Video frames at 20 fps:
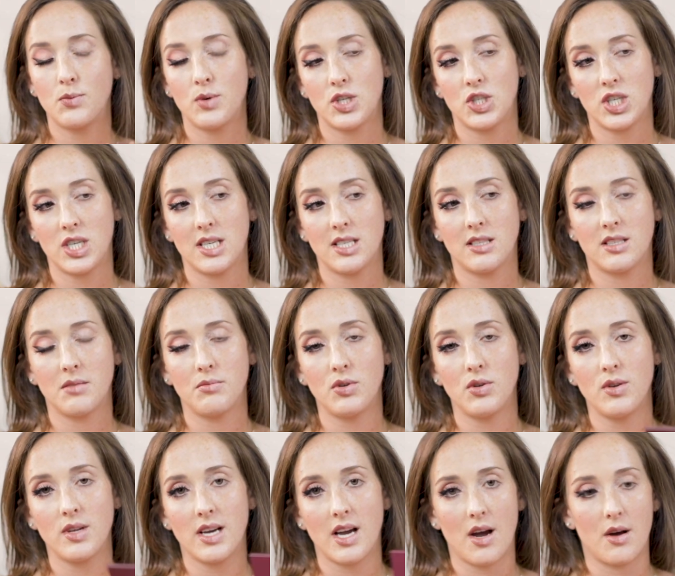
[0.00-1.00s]
which is the
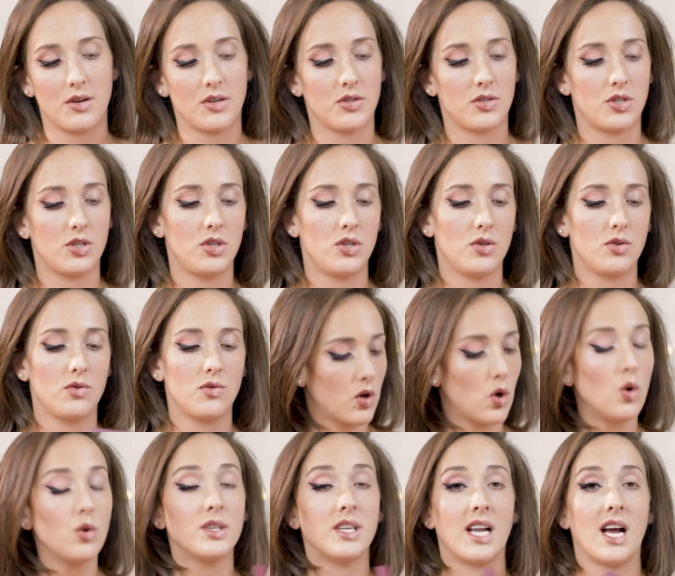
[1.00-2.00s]
BeautyCounter's new
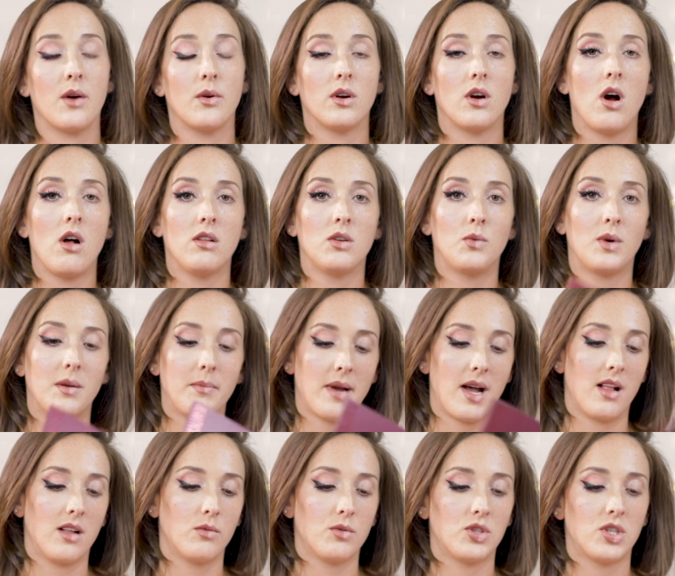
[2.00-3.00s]
Golden Hour all-in-one palette,